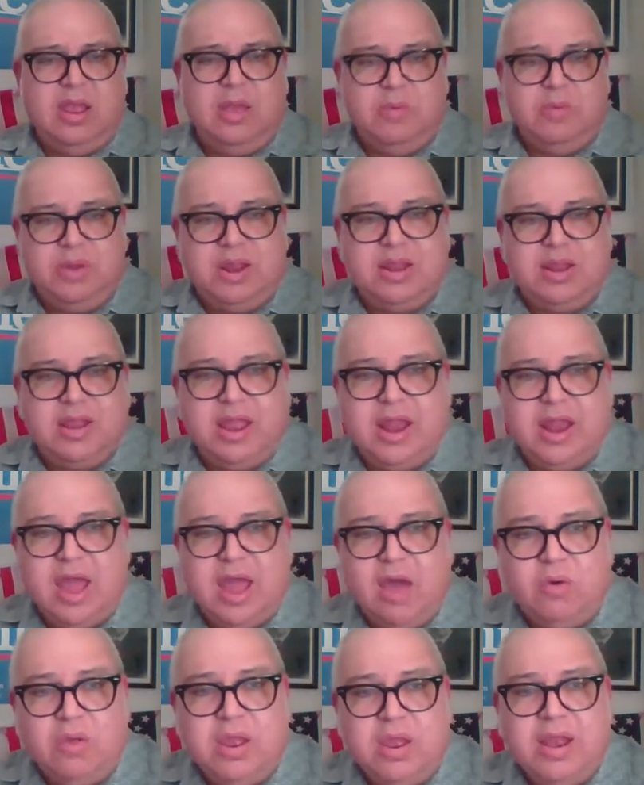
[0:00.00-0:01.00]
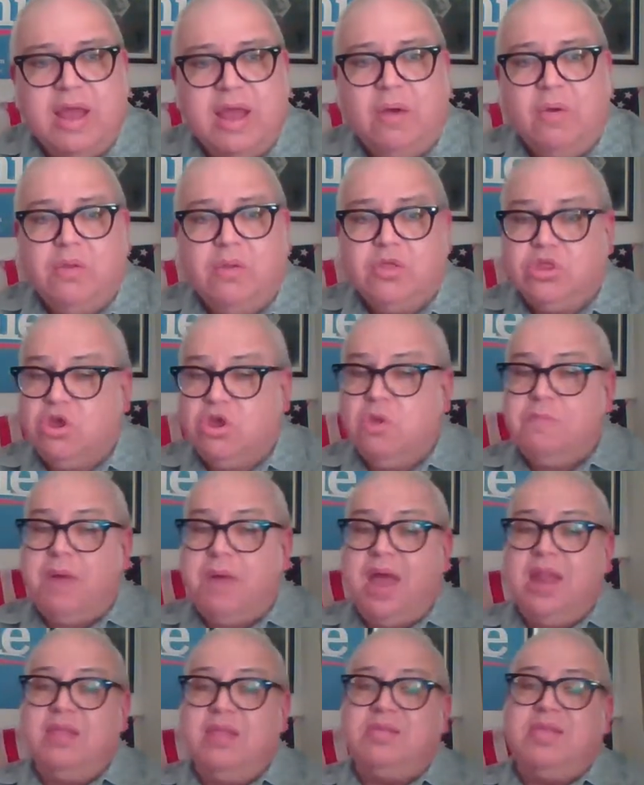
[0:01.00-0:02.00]
We need to get out. Now, Joe
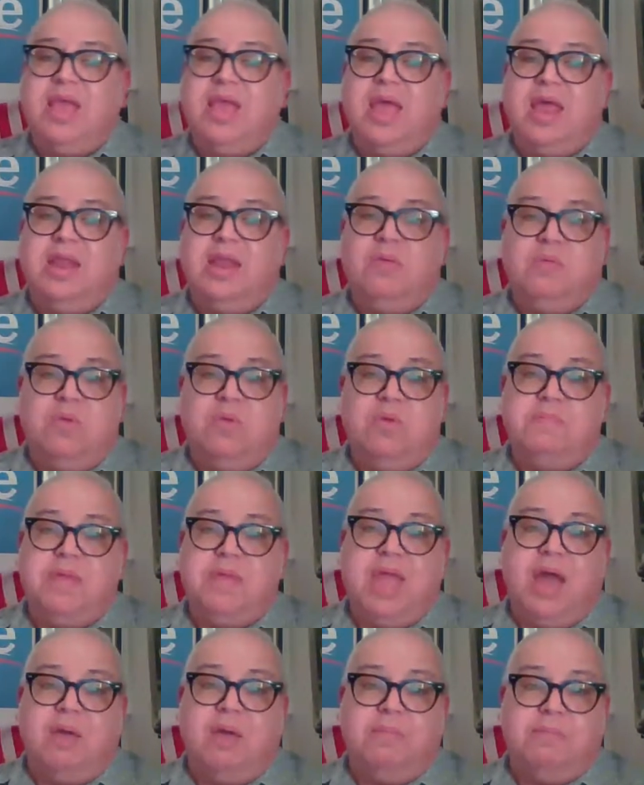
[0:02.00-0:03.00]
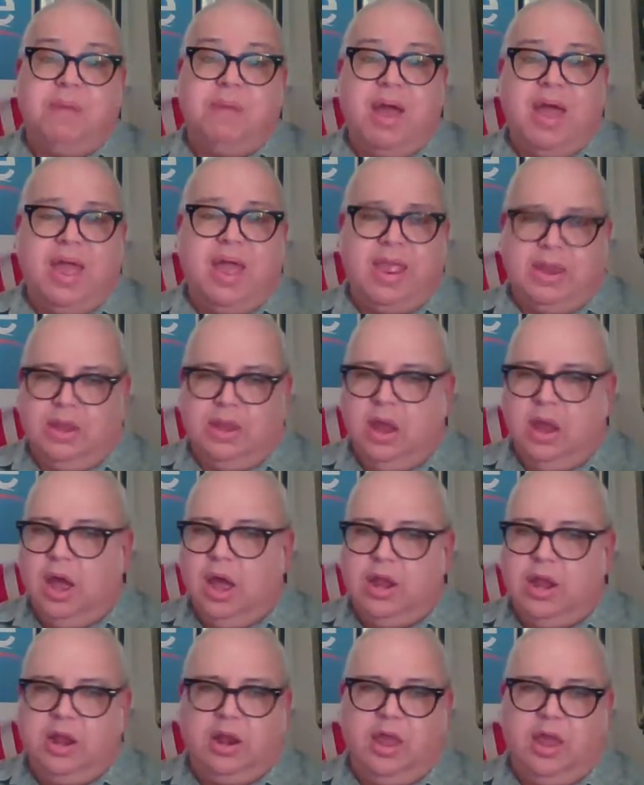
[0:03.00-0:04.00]
Biden said we'll be out by
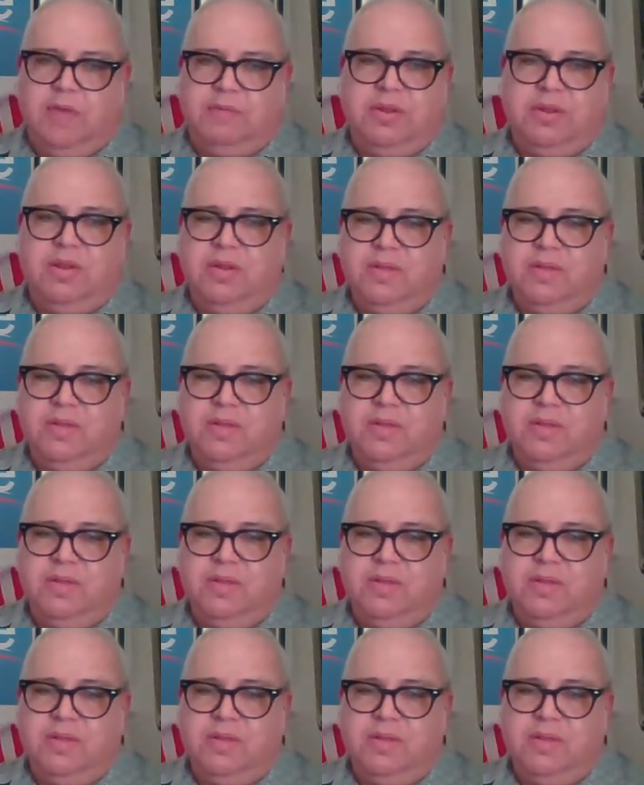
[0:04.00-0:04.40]
9/11